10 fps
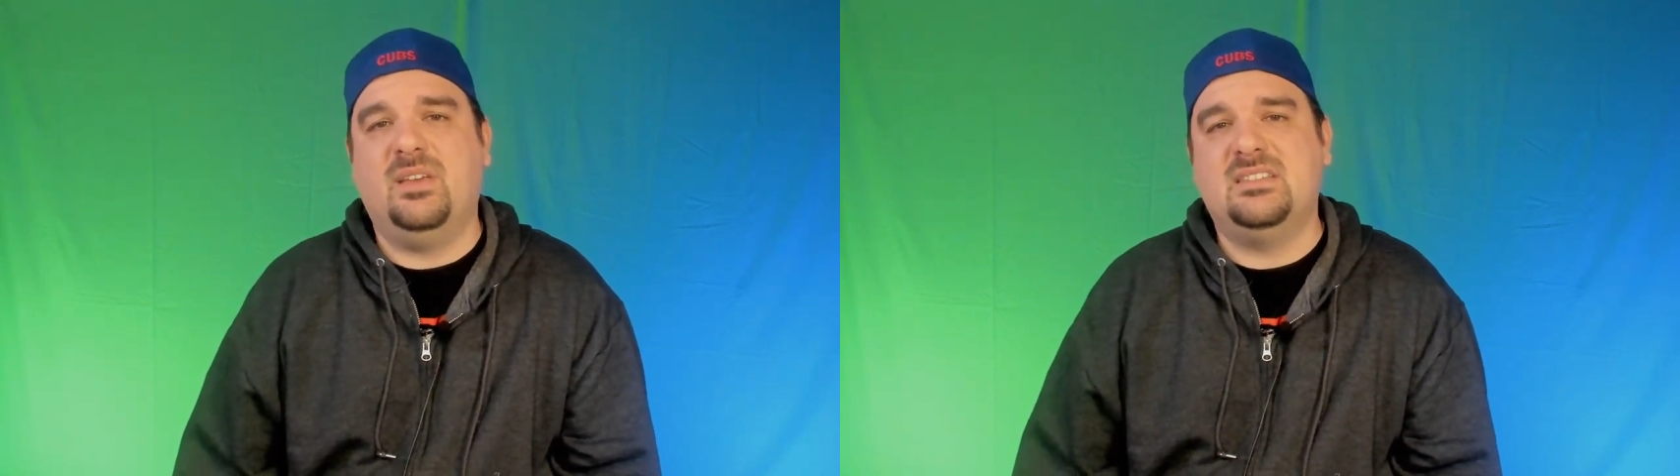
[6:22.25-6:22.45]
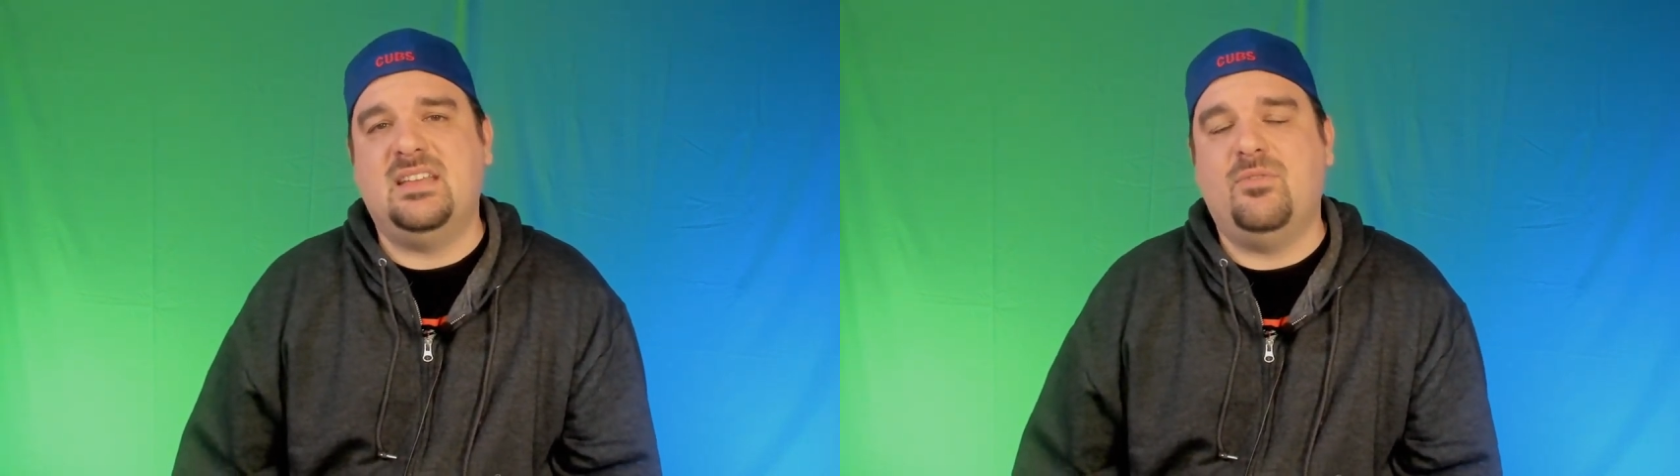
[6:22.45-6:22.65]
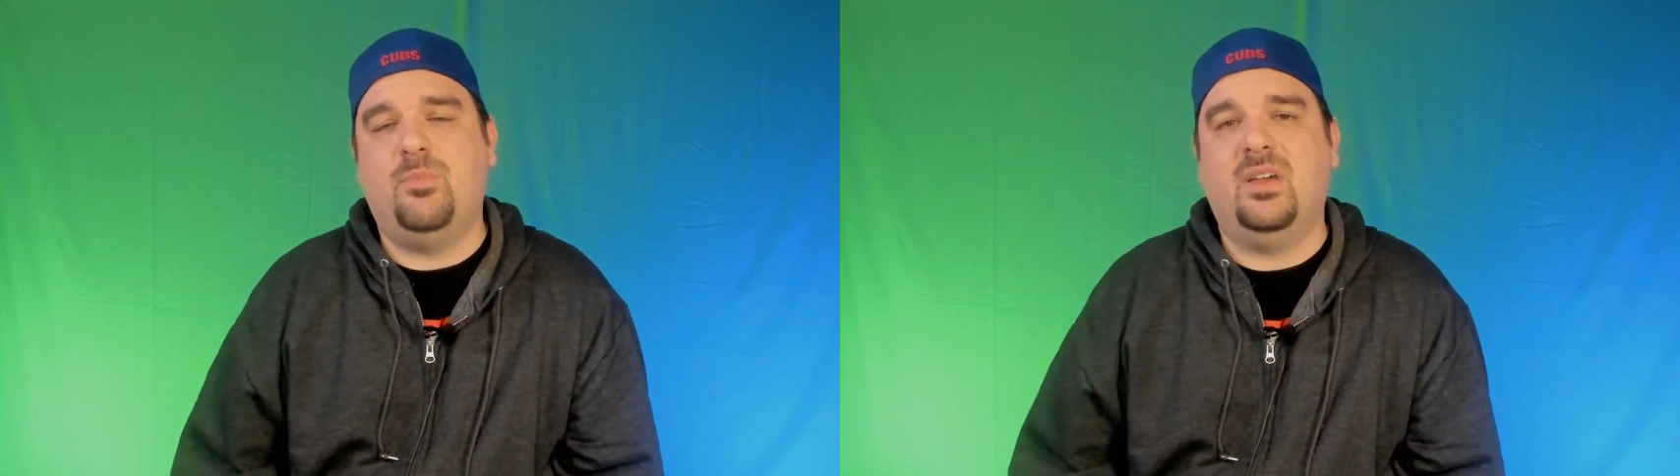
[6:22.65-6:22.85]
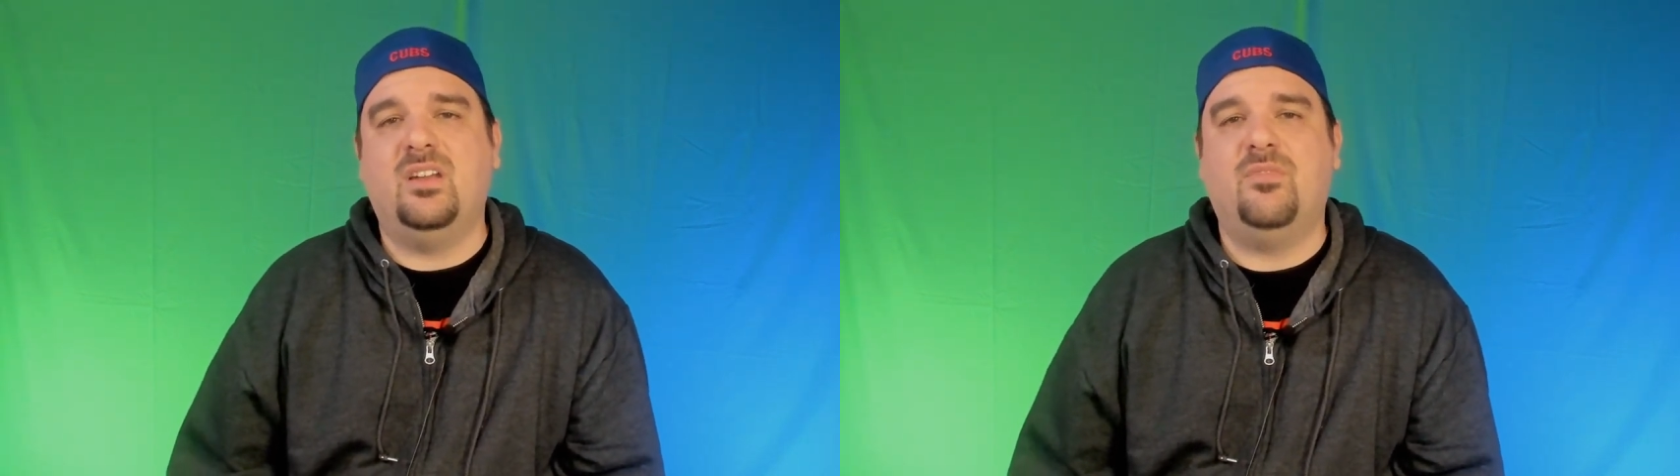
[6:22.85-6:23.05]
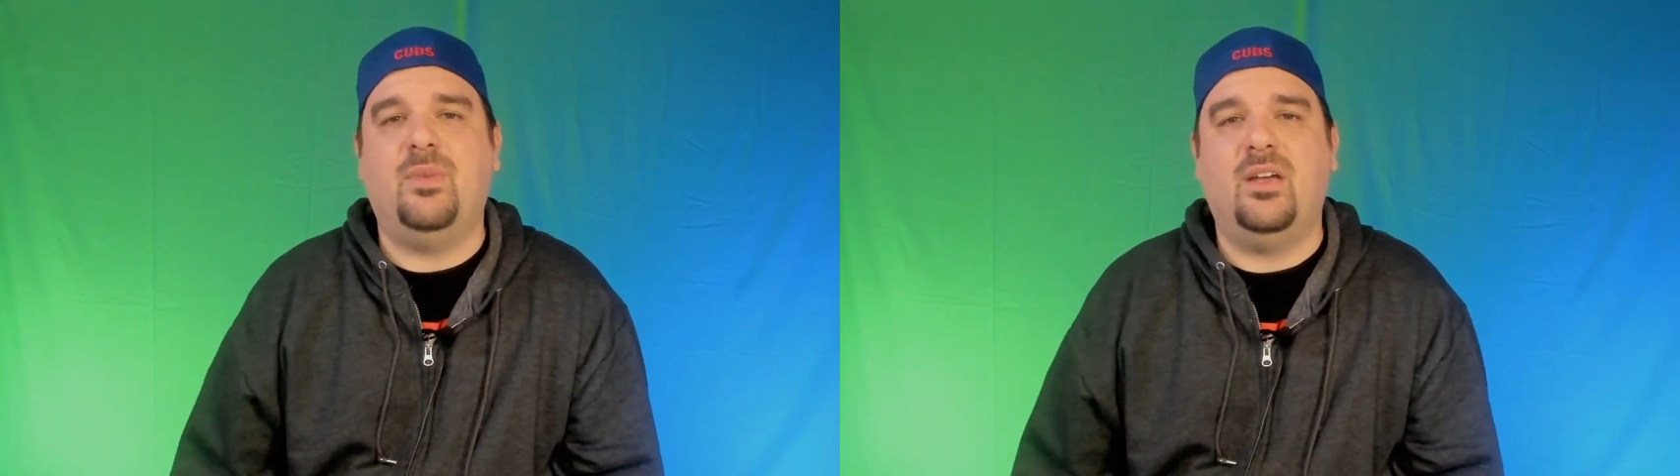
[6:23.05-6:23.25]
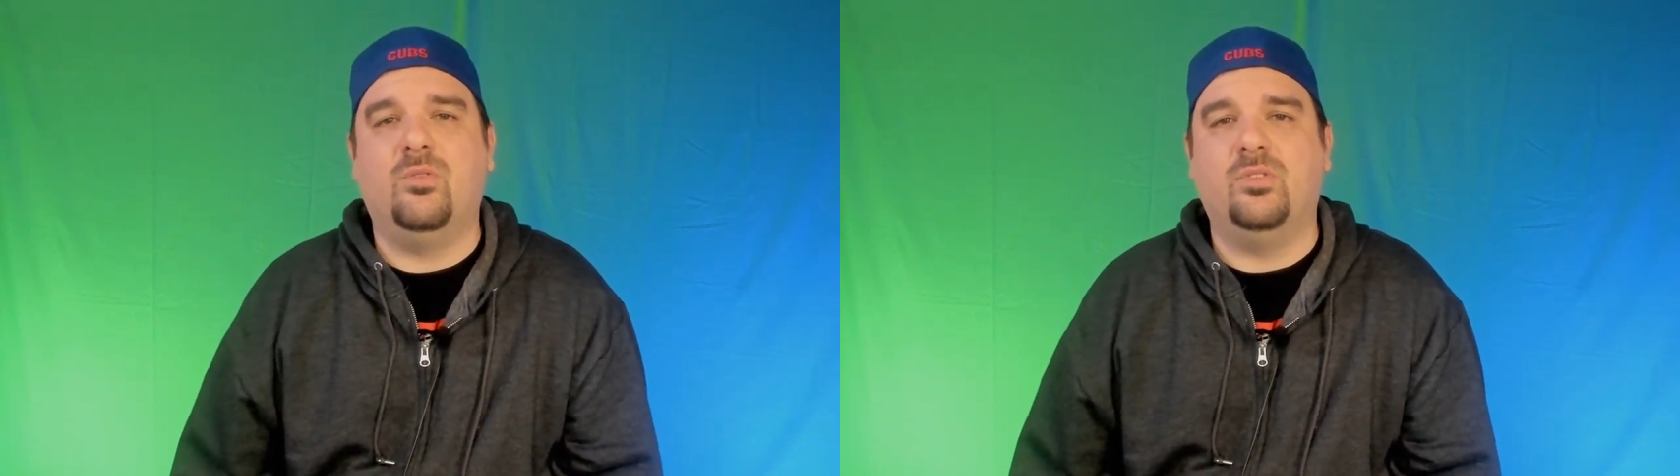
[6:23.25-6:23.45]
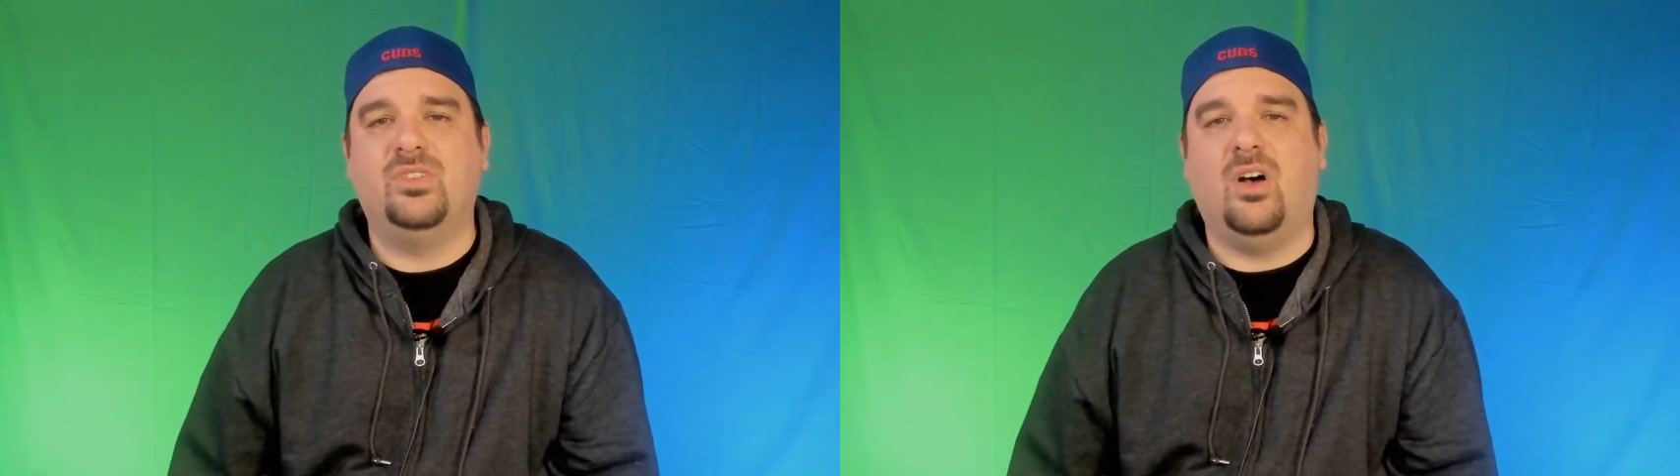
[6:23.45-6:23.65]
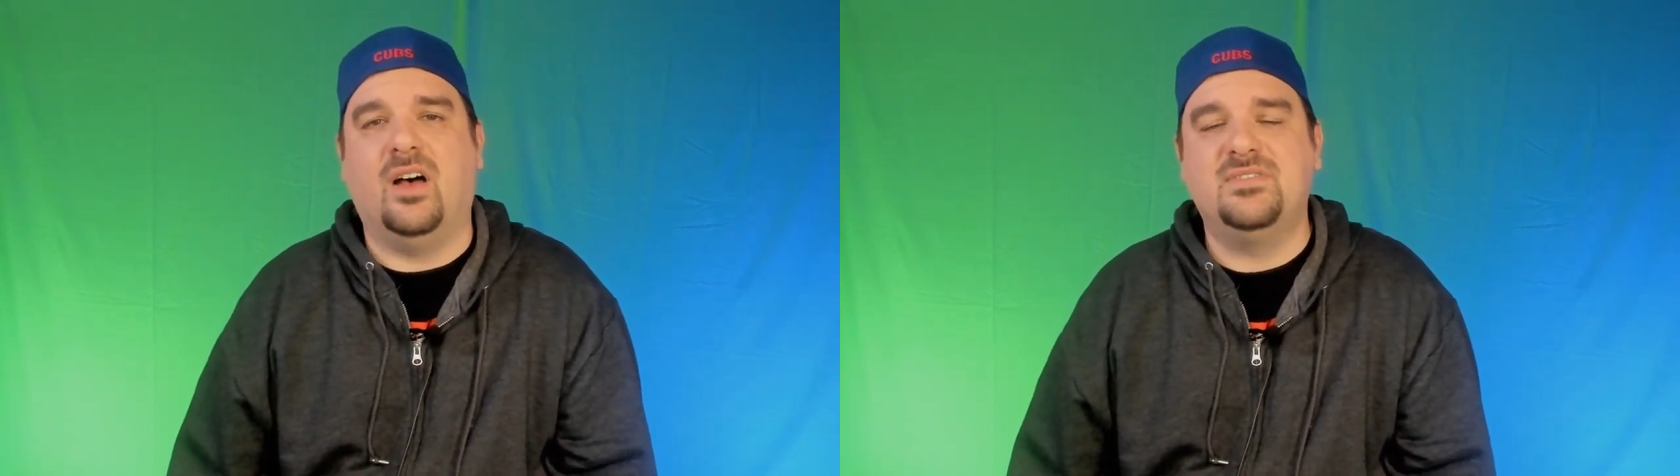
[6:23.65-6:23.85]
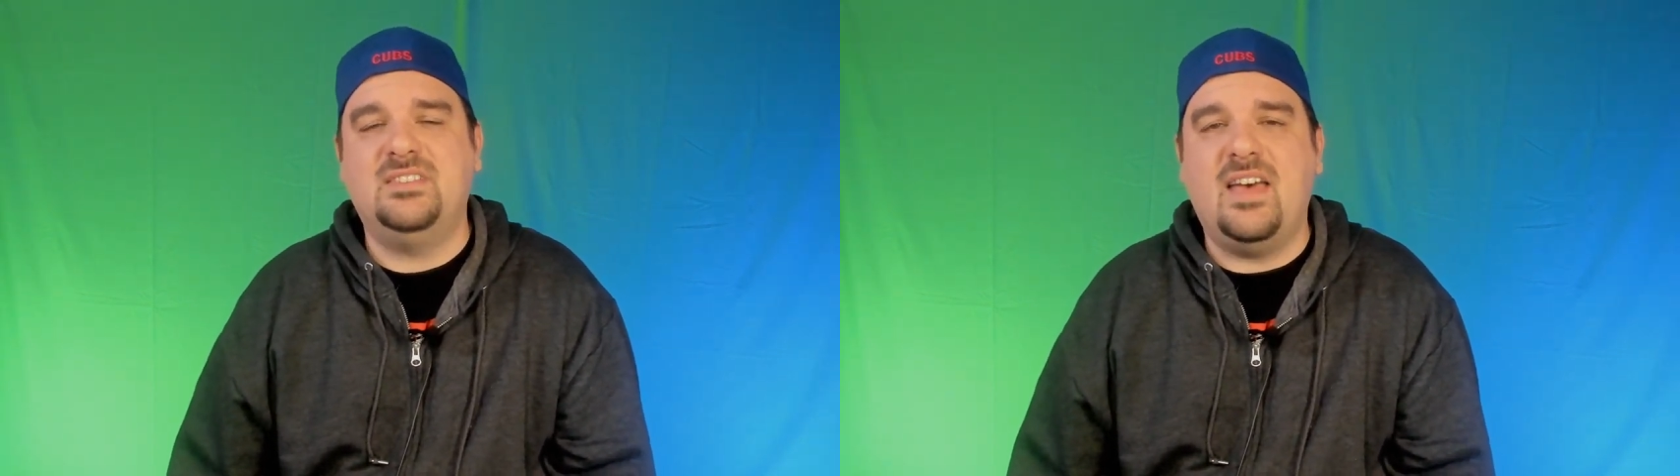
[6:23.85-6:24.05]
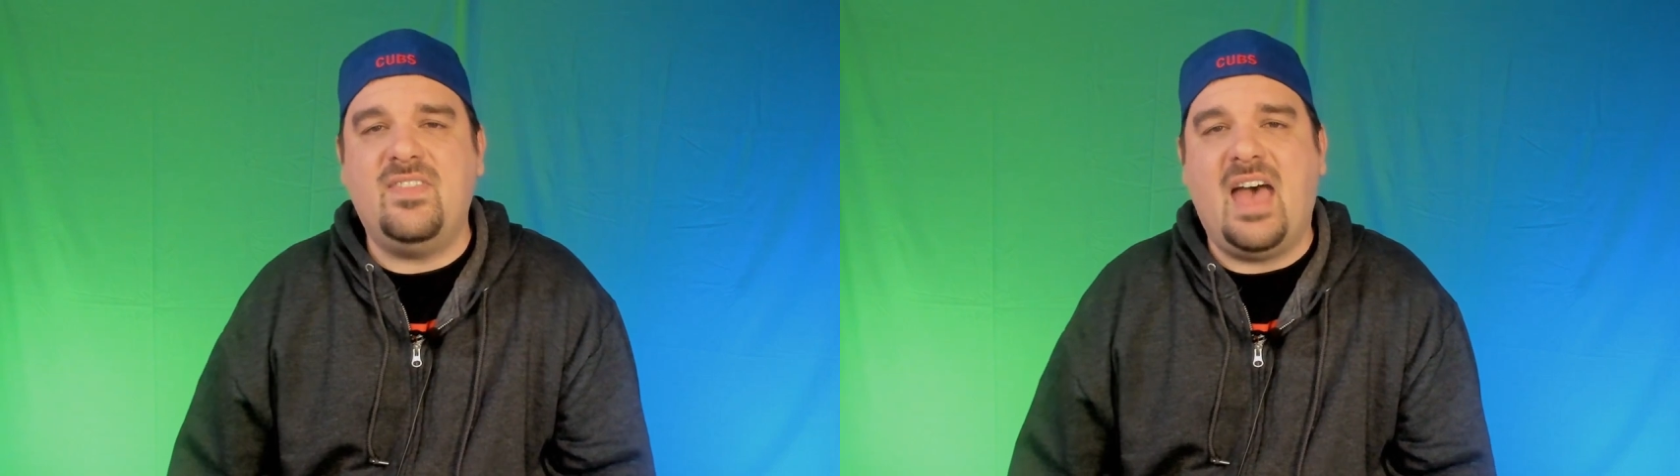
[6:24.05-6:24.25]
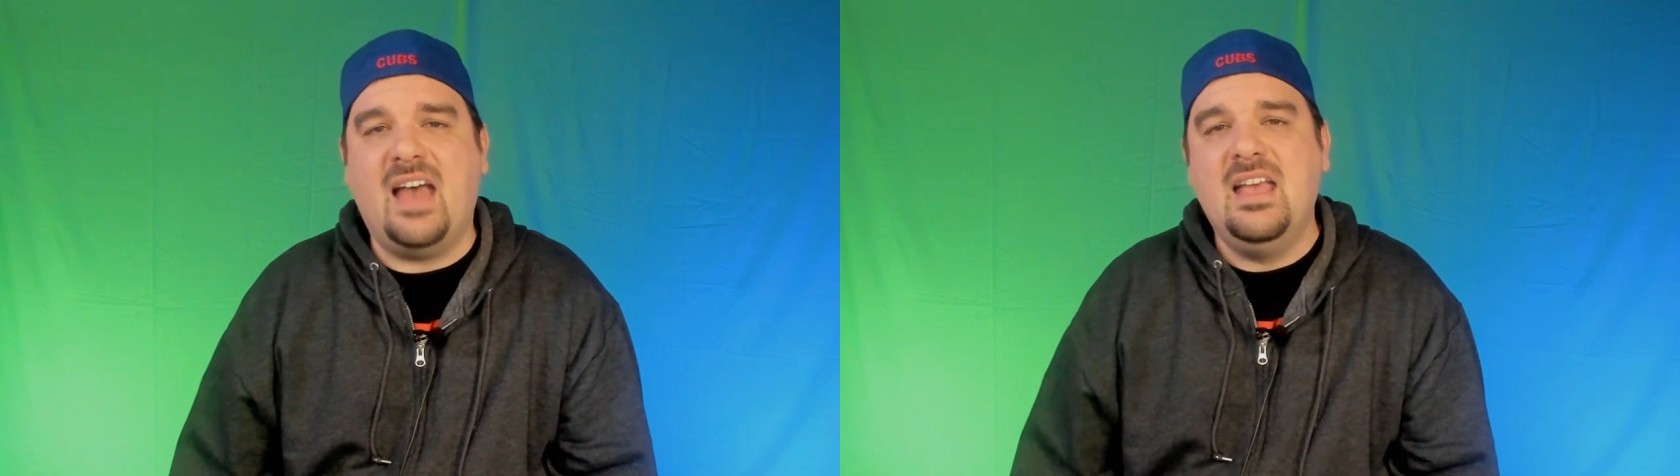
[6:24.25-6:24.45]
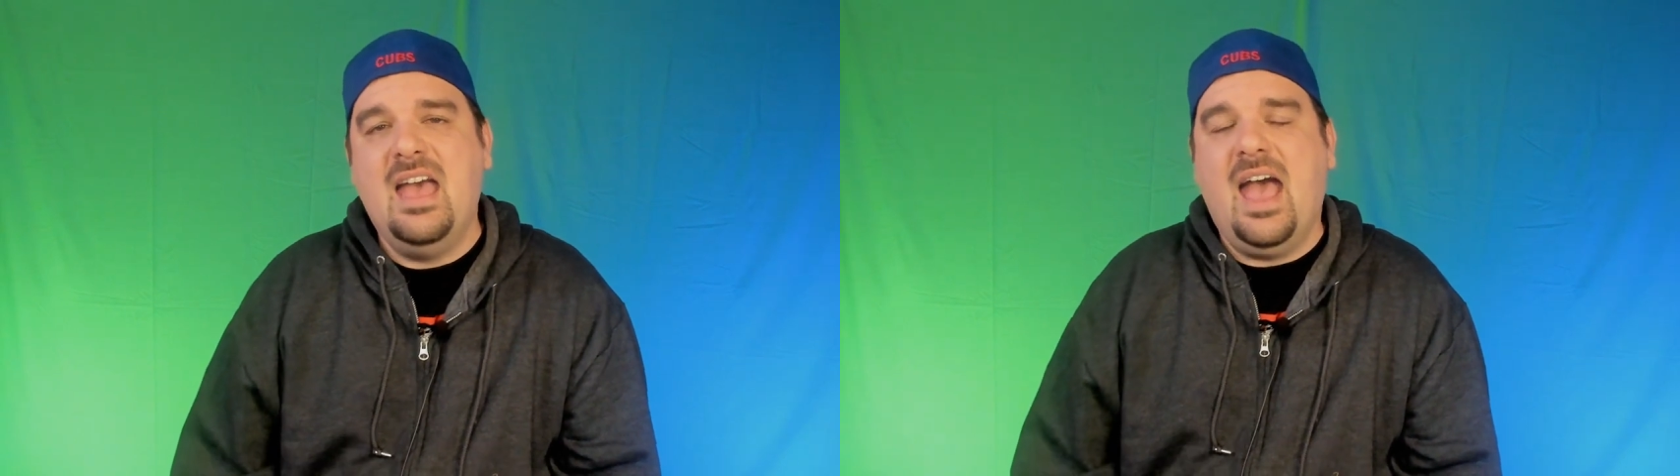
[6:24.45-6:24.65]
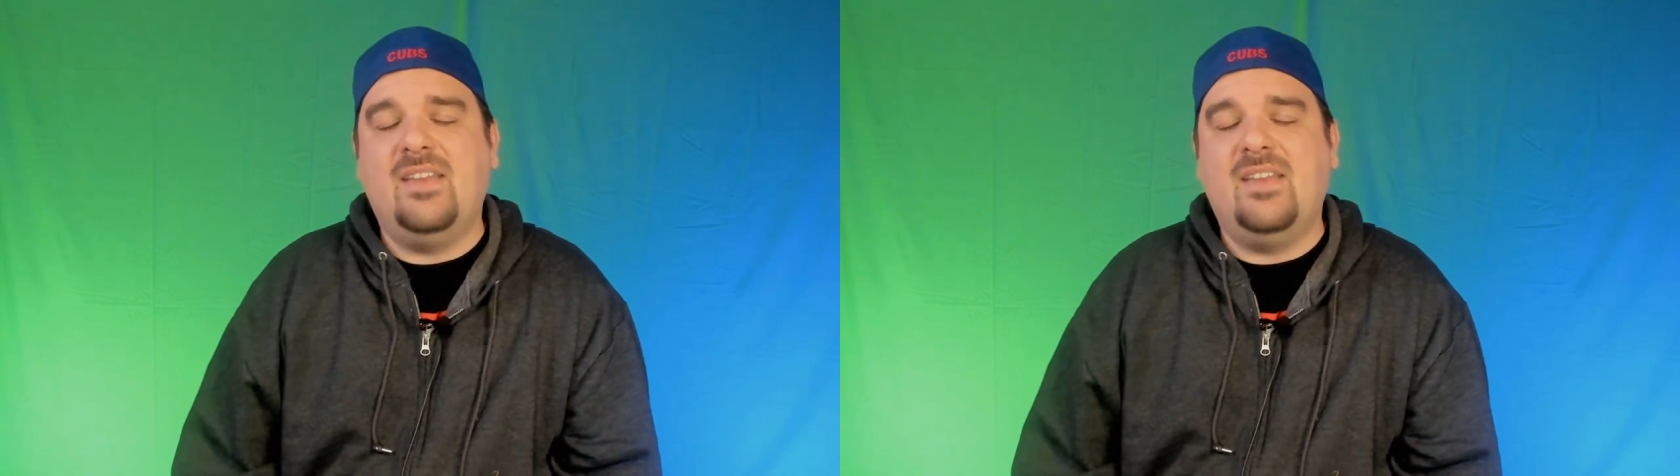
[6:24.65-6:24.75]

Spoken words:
because they have a big enough bankroll to offset that,